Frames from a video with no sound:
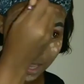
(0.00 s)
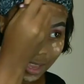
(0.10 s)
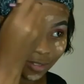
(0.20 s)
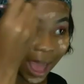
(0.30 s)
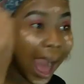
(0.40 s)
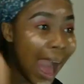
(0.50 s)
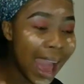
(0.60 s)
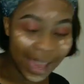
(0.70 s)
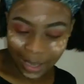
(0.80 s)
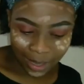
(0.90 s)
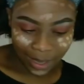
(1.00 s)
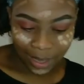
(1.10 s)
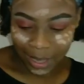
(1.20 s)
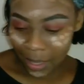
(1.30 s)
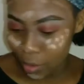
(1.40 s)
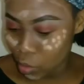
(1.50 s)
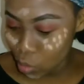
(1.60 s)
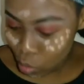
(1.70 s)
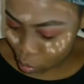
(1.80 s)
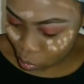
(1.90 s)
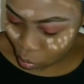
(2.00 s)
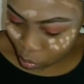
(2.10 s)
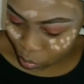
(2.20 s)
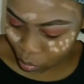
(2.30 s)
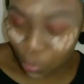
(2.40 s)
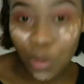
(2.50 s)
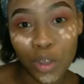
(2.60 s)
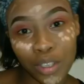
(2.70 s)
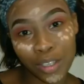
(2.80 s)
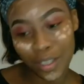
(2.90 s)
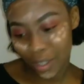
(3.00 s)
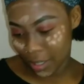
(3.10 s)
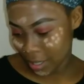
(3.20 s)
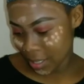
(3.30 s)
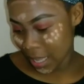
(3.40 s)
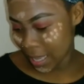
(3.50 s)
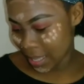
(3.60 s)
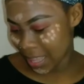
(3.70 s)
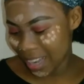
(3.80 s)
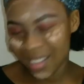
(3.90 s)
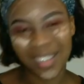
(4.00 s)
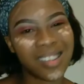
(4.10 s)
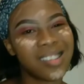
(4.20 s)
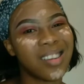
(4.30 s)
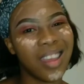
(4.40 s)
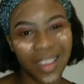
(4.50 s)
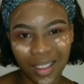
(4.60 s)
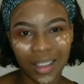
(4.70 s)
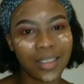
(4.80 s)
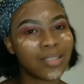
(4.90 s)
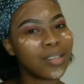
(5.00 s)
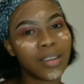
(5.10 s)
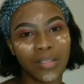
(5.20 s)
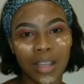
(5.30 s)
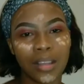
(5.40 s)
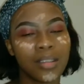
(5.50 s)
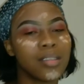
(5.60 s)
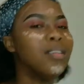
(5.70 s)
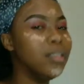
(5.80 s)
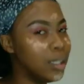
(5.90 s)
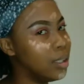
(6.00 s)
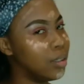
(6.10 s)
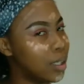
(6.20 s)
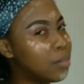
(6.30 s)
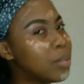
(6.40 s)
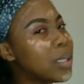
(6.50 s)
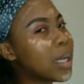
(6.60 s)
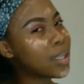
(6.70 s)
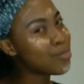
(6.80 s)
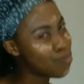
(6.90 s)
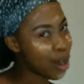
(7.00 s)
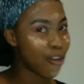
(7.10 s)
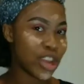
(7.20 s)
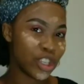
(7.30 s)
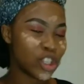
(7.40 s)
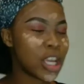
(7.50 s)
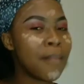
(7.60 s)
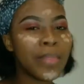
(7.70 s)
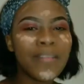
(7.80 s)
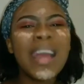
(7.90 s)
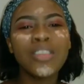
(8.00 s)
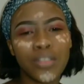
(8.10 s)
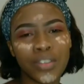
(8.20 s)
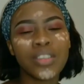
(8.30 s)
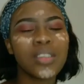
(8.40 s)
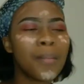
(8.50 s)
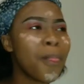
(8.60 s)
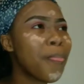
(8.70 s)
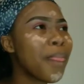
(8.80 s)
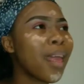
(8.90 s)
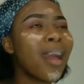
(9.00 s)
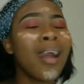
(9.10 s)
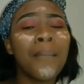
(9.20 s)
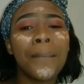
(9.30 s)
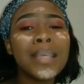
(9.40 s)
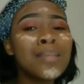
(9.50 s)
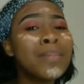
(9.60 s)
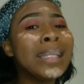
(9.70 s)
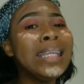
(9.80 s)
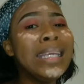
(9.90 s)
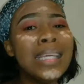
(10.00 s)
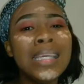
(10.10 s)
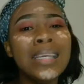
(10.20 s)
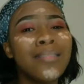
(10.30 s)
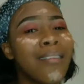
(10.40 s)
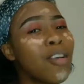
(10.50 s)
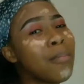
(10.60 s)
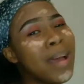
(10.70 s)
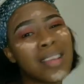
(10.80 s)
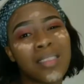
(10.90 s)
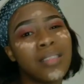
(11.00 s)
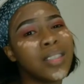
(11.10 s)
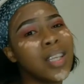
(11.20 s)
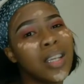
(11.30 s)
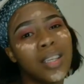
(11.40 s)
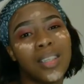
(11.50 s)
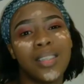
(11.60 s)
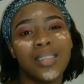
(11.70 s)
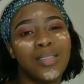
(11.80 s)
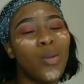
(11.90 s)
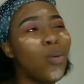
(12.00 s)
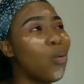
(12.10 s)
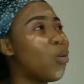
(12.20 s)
if I hit you first, like, that is rare, that is very rare. Not really rare, but like, it's rare-ish. If I hit you first, best believe I've got my ass covered, hey. Yo.